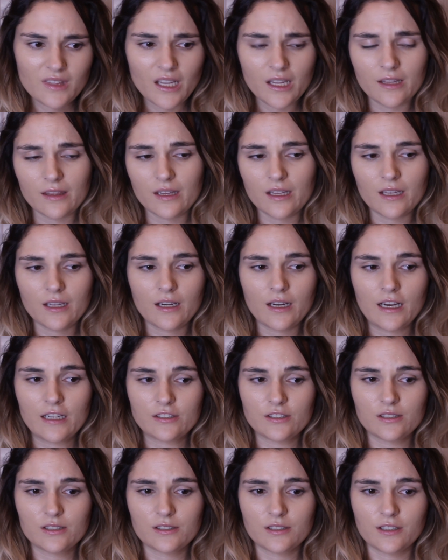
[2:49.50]
And then I
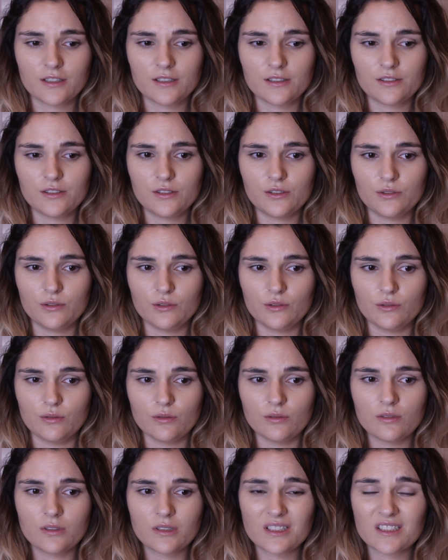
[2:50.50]
just started
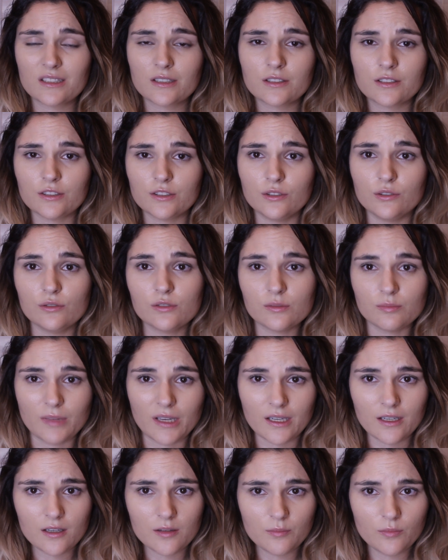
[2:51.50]
to use
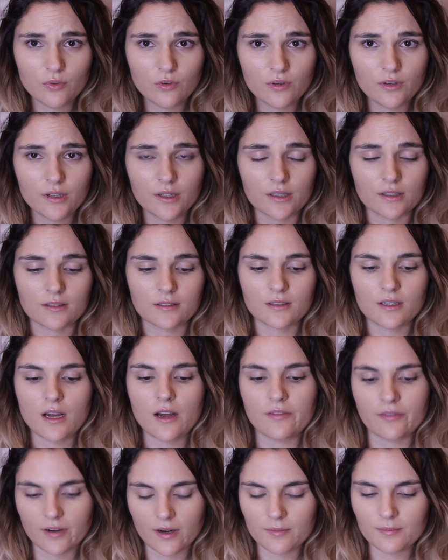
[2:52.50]
makeup more and
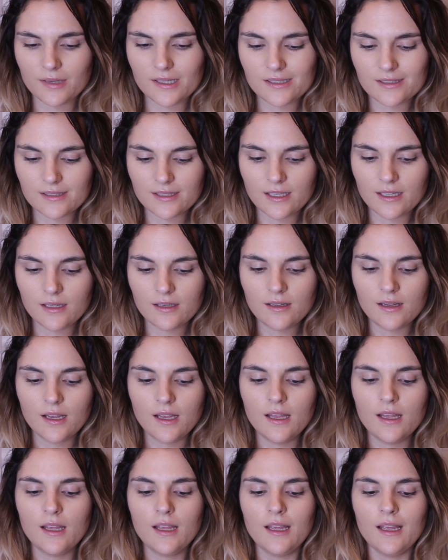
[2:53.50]
cover up my skin.
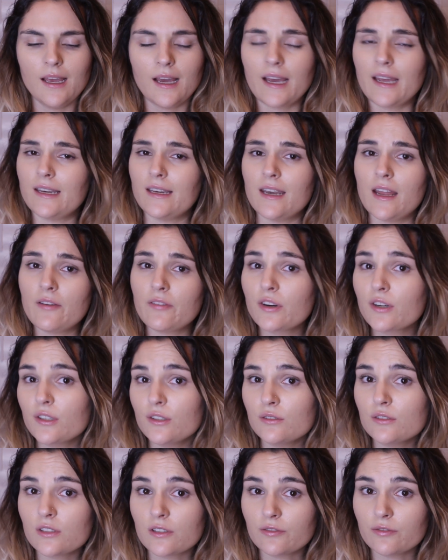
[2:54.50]
I never
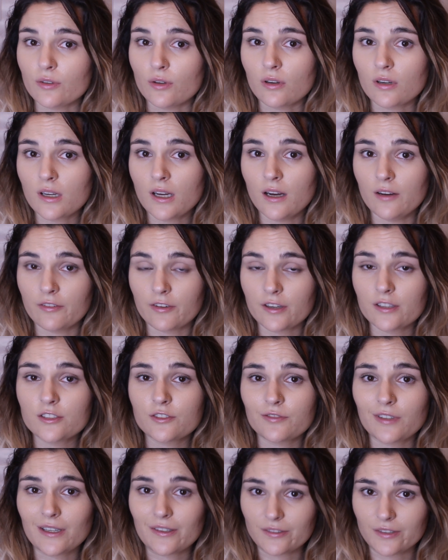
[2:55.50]
used a full coverage
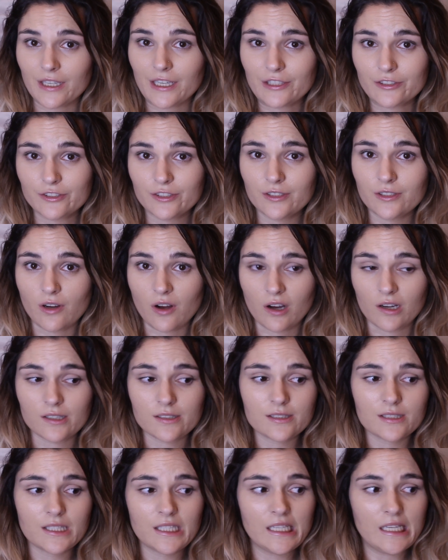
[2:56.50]
foundation,
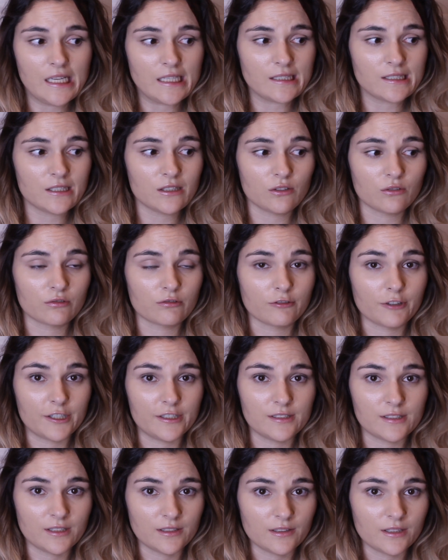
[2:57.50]
honestly, until
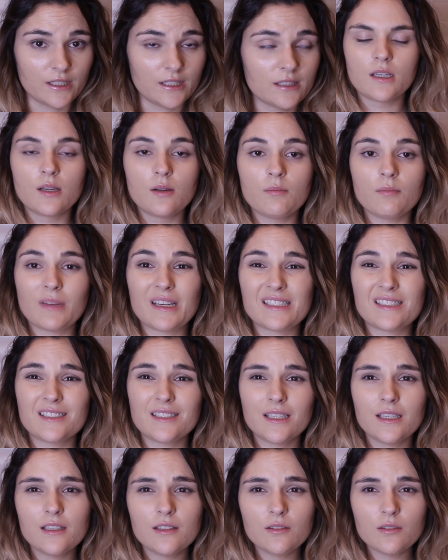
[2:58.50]
recently. My
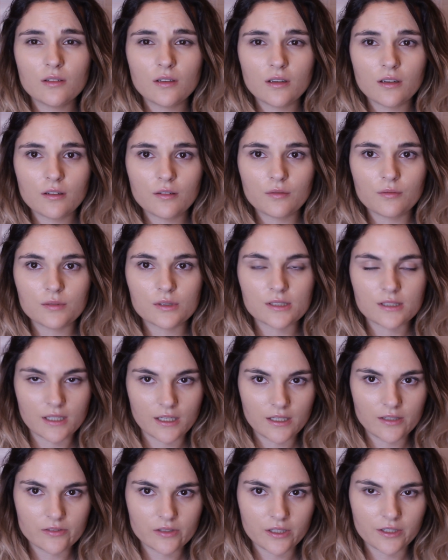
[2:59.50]
skin was
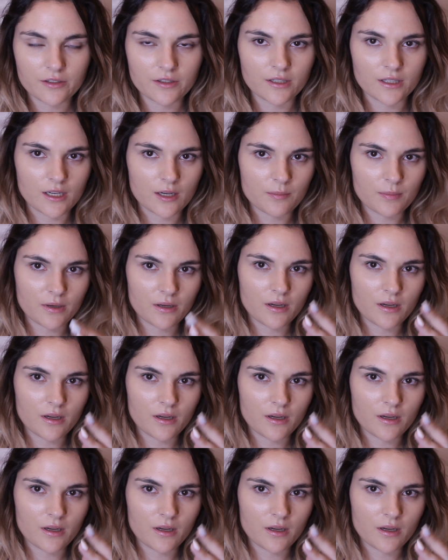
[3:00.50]
kind of clearing up.